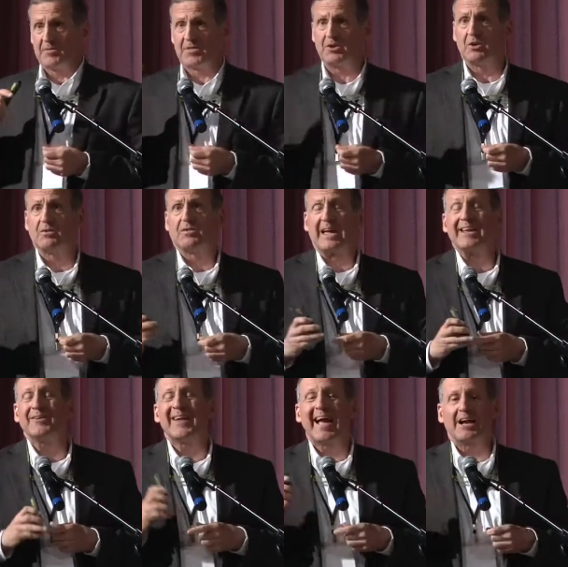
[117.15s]
the, the
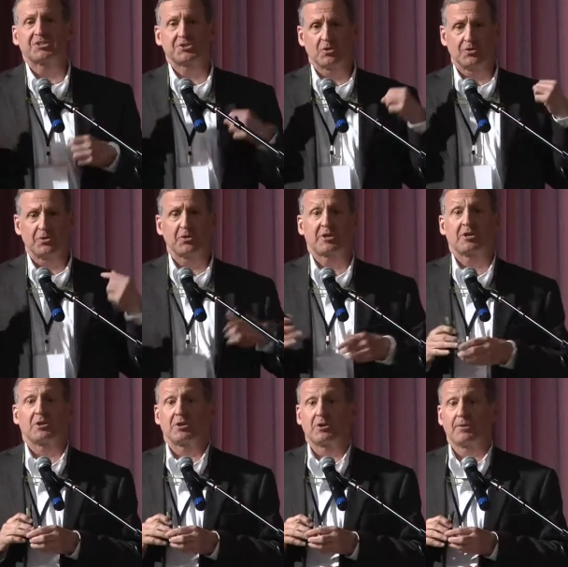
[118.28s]
International
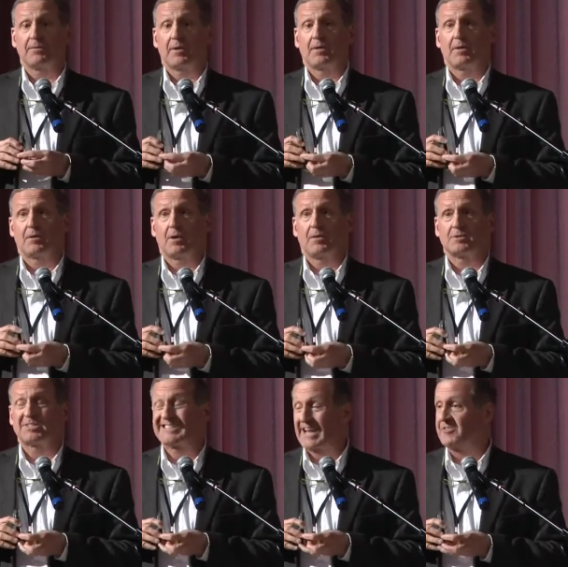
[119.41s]
Nuclear
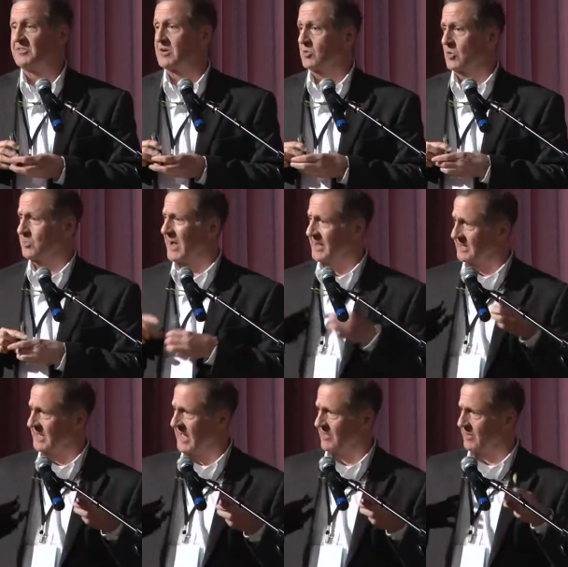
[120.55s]
Safety Group got
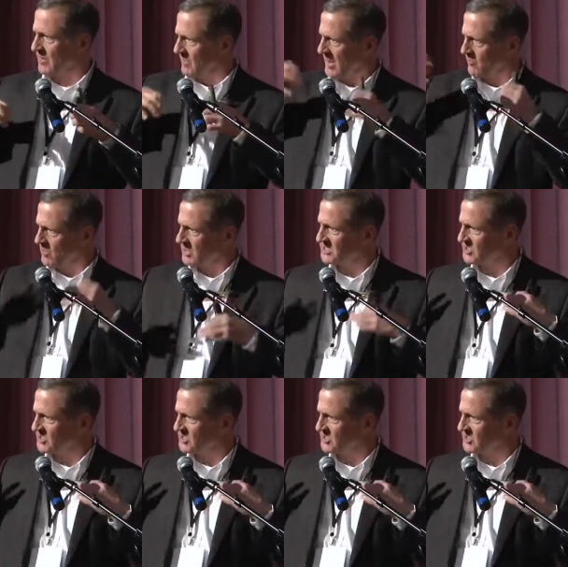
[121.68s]
together and, and really